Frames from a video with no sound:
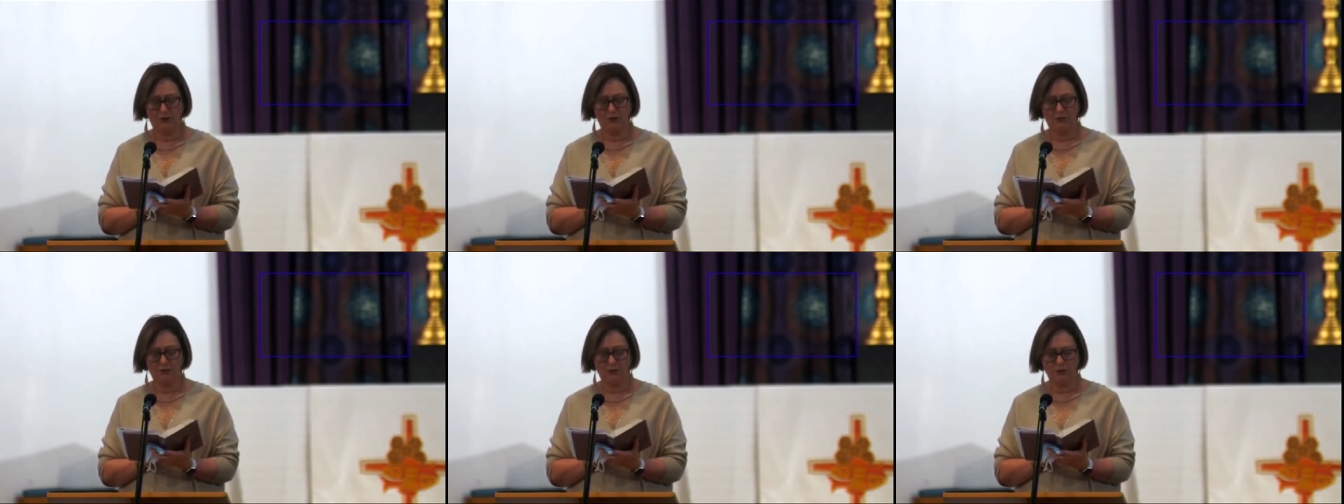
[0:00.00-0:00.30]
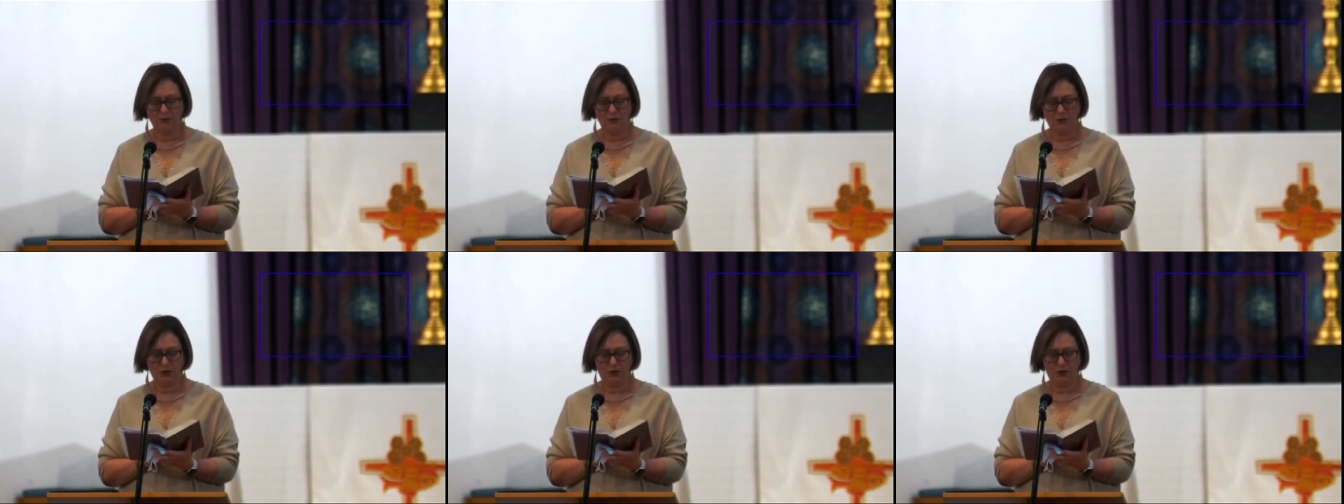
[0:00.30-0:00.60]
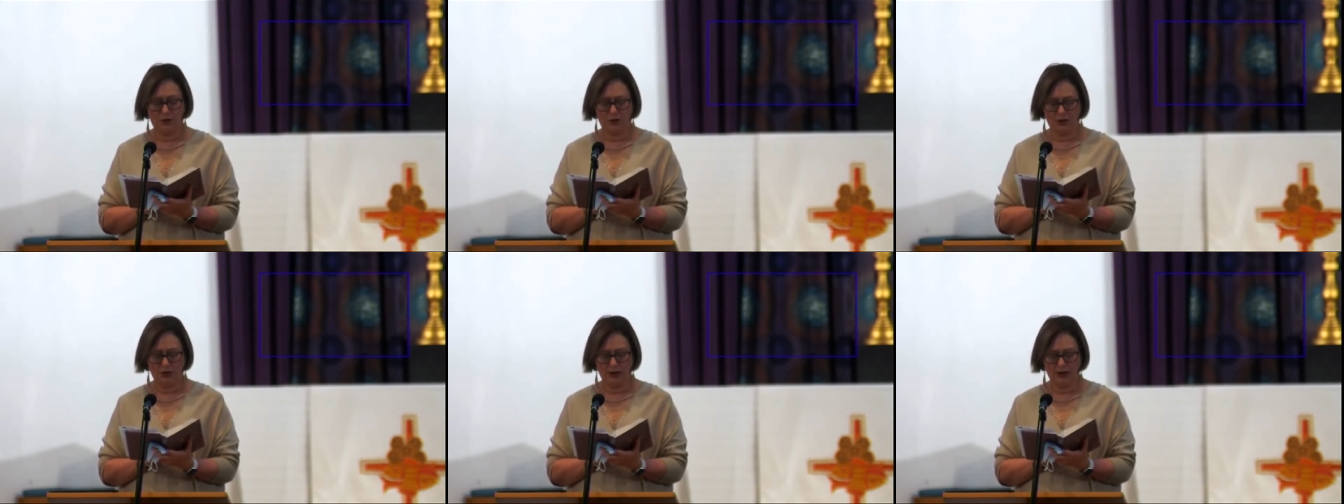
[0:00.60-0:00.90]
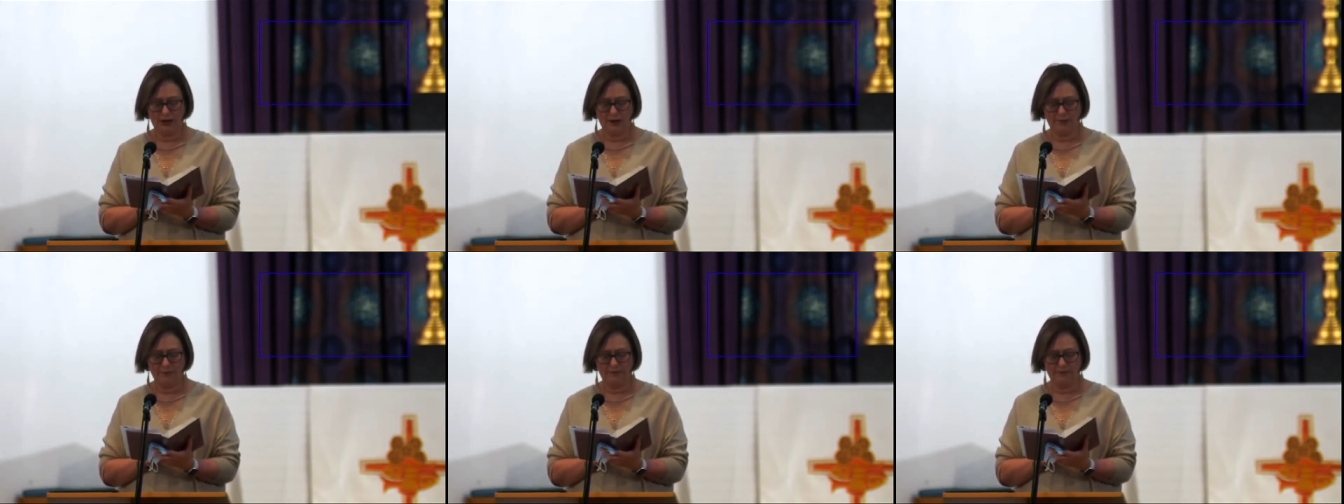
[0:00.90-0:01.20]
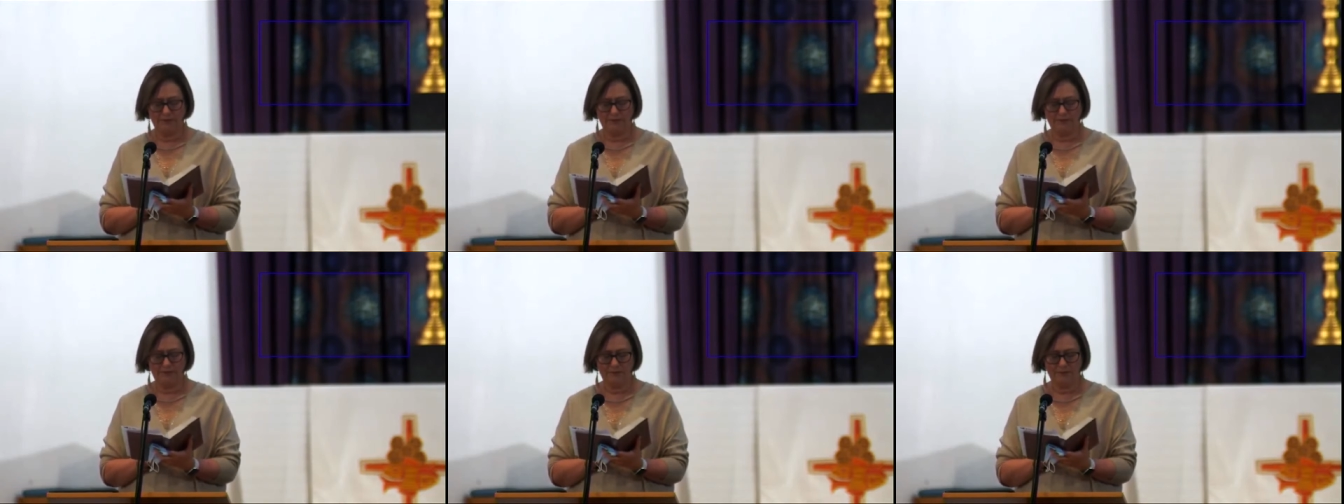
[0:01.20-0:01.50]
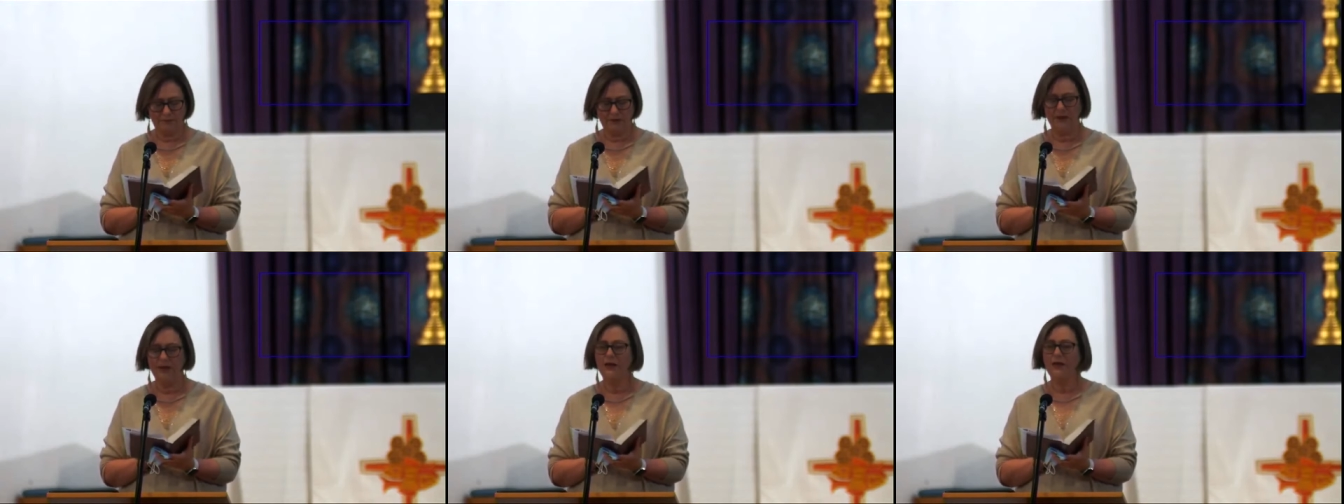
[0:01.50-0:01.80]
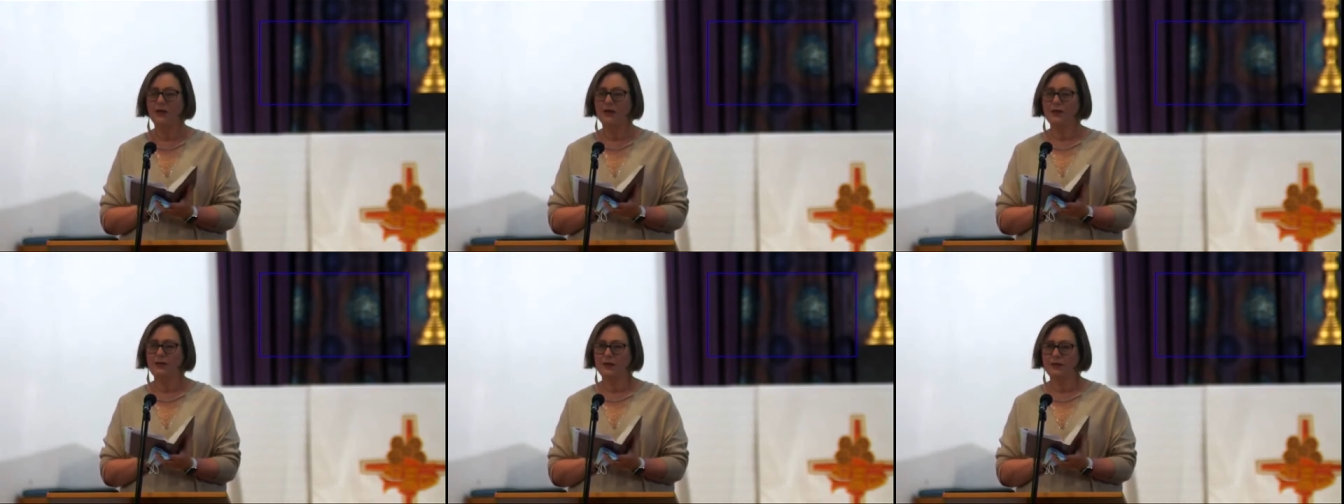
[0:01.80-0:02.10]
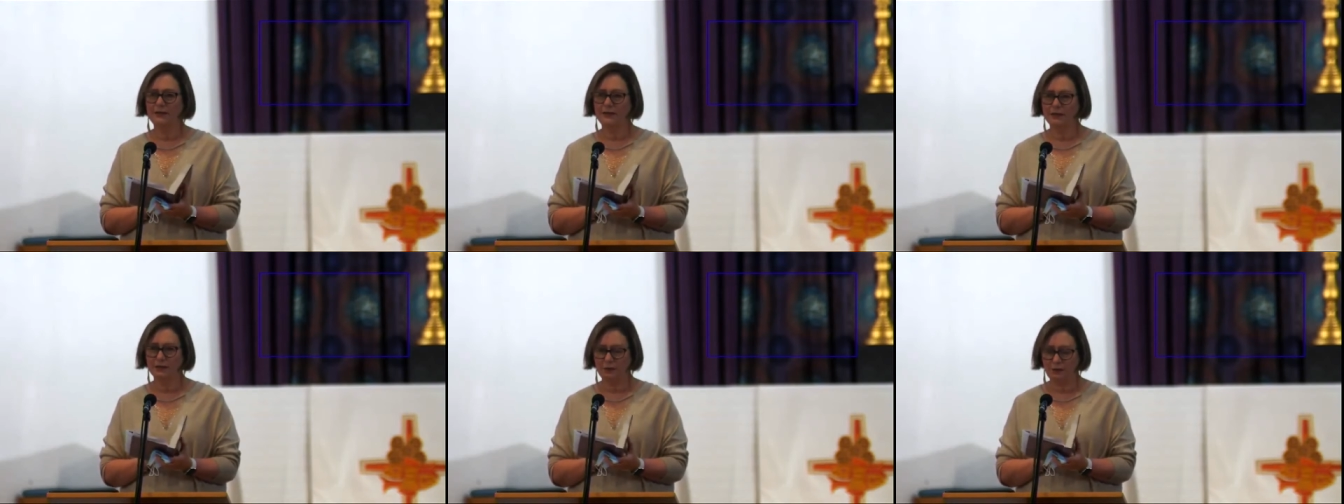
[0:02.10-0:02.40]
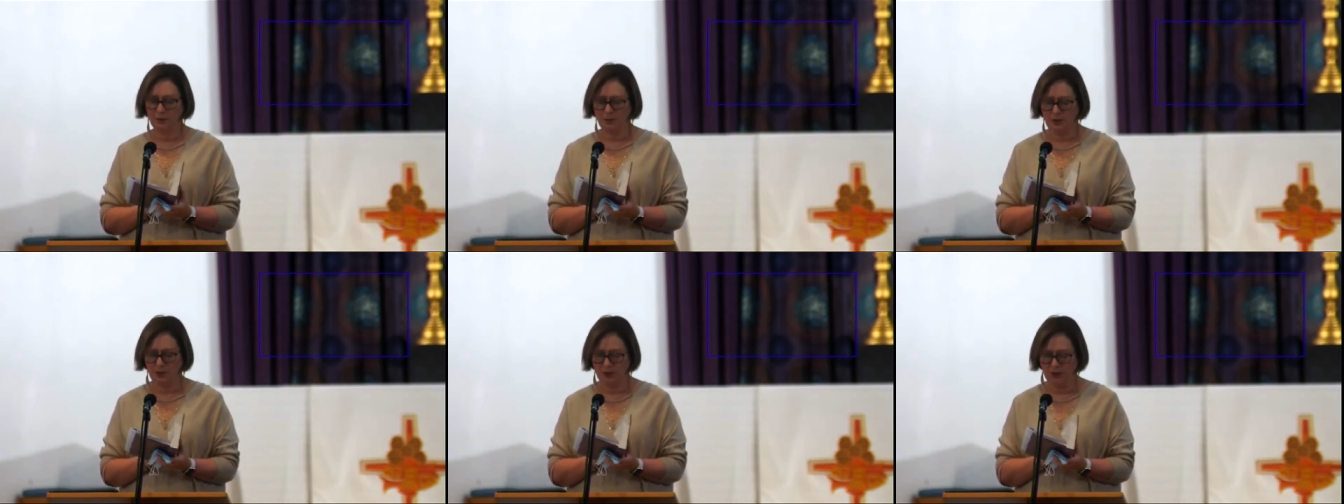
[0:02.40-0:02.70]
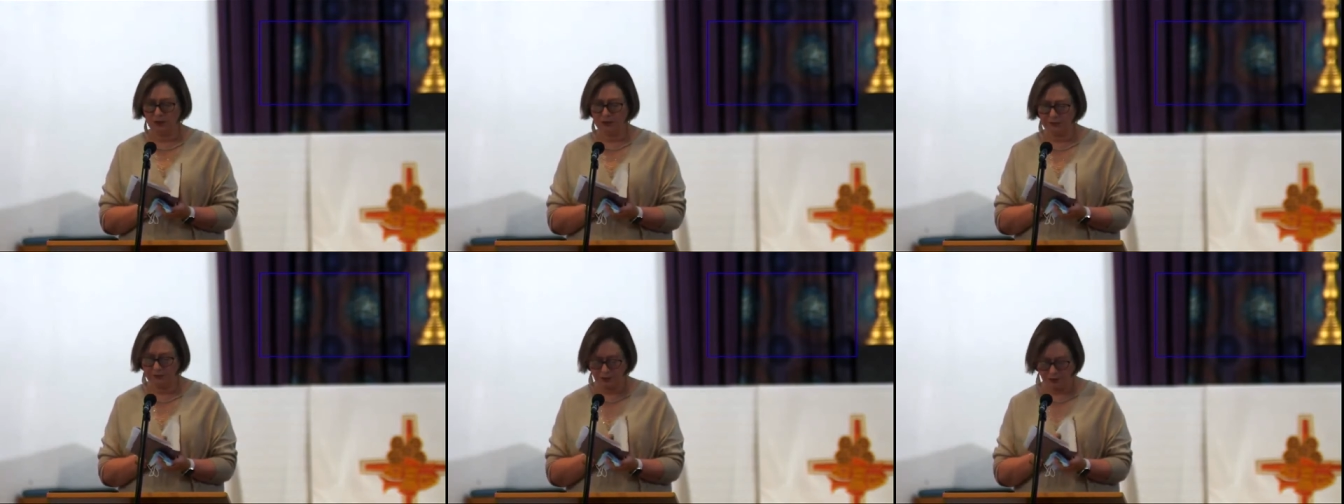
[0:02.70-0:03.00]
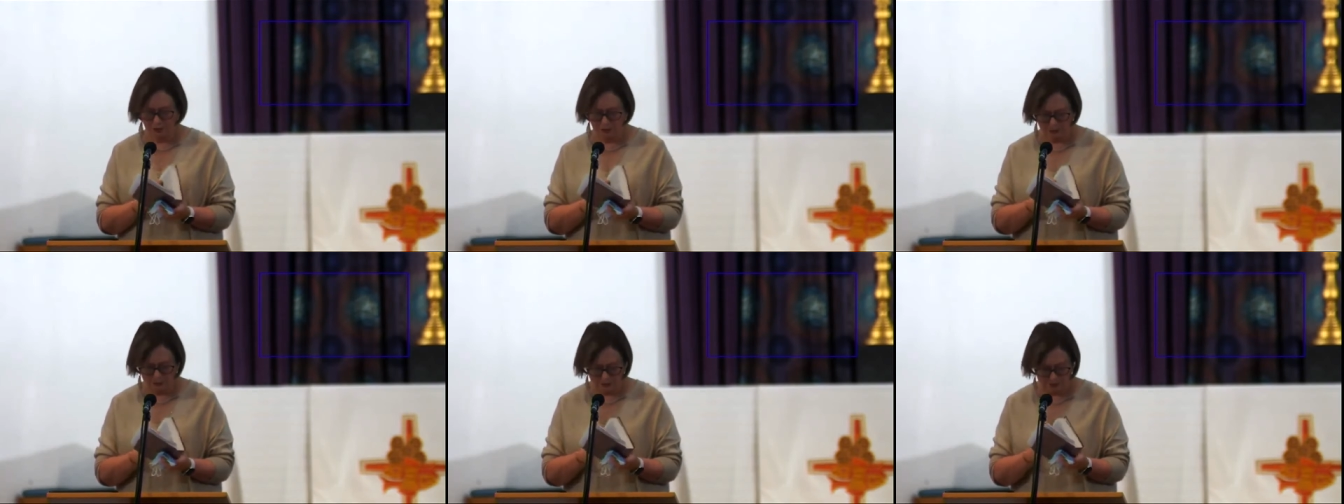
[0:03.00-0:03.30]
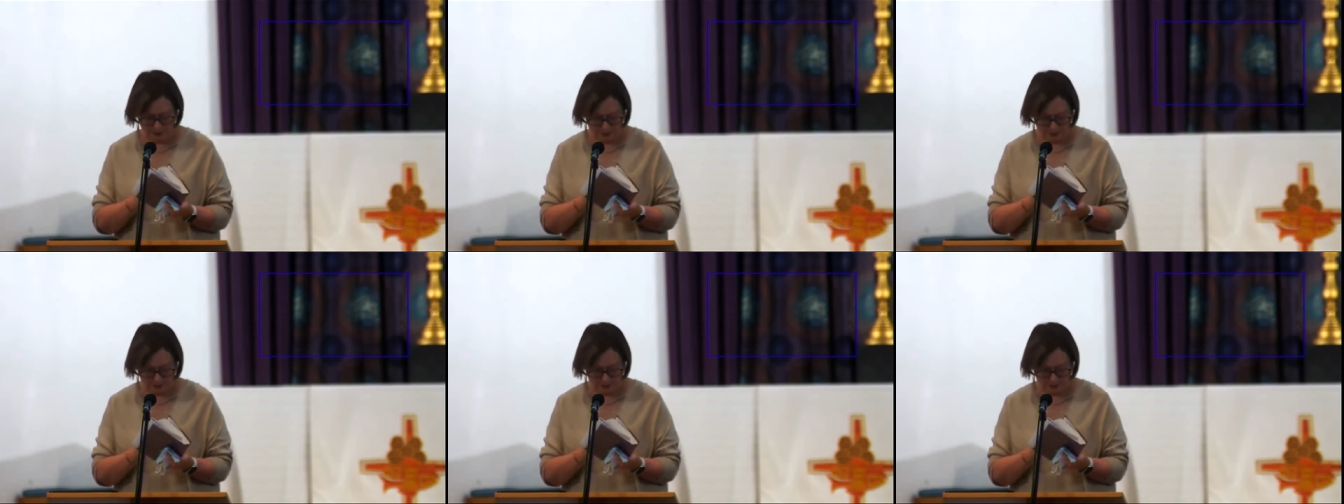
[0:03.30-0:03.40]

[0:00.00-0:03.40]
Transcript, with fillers: was on him. This is the word of the Lord.